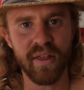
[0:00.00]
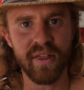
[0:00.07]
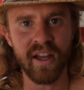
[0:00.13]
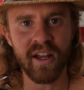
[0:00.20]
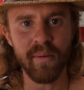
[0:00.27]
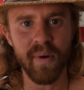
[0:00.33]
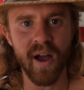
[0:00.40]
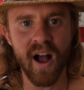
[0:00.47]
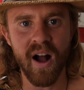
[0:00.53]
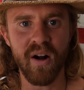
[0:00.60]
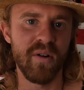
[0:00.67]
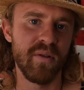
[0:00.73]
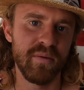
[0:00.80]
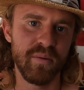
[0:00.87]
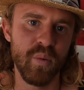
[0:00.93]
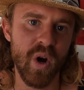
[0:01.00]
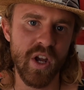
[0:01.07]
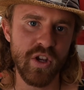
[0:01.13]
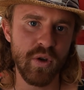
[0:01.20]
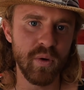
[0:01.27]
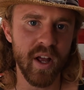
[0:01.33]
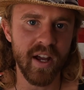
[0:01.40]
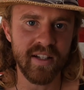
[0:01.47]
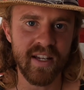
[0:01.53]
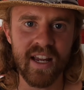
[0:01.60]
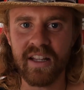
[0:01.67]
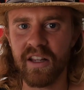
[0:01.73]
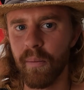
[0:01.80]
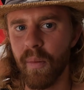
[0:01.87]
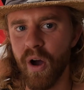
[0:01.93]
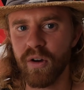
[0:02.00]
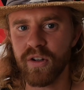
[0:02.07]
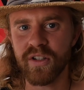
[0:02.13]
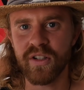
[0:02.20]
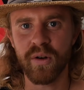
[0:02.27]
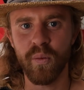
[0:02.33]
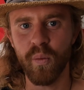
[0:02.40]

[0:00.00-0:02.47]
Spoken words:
think about what you like to eat the most,